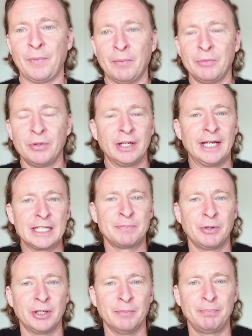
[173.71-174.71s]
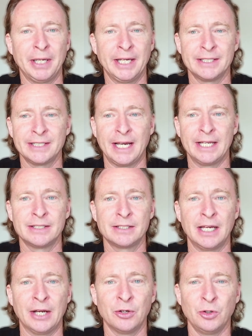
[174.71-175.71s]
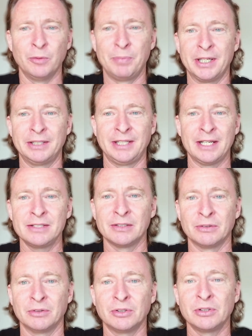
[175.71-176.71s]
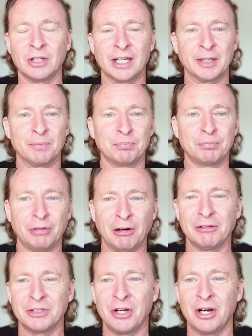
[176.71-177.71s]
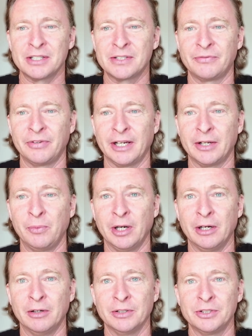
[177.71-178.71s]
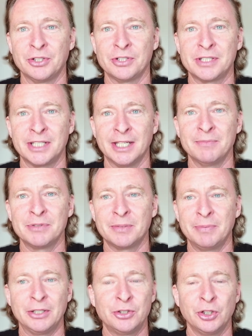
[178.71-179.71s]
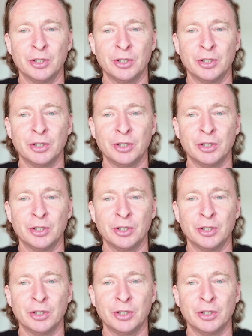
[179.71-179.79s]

I'm not an expert in PSAs at all, but it doesn't look like it prioritizes very well. It just seems to be, to your